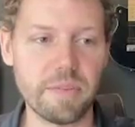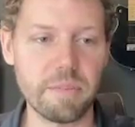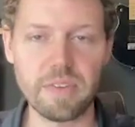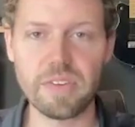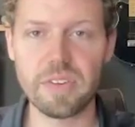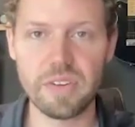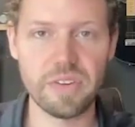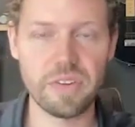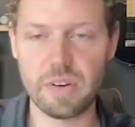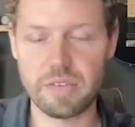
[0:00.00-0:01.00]

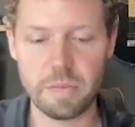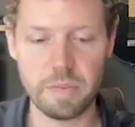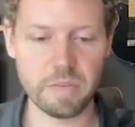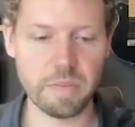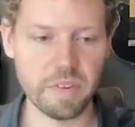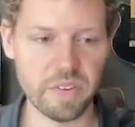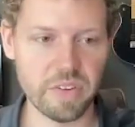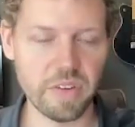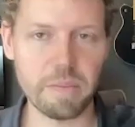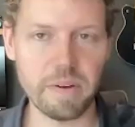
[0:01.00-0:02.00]
businesses and service-based
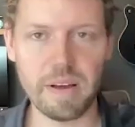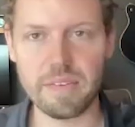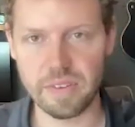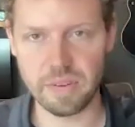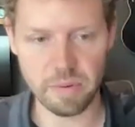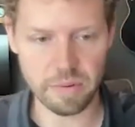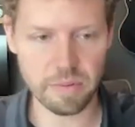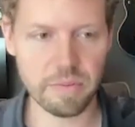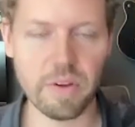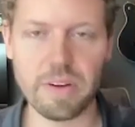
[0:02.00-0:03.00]
businesses, but obviously we're
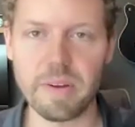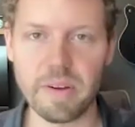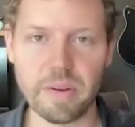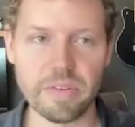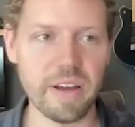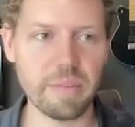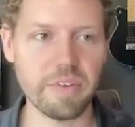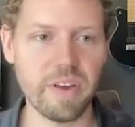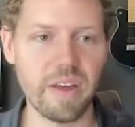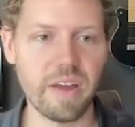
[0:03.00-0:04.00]
talking about auto shops.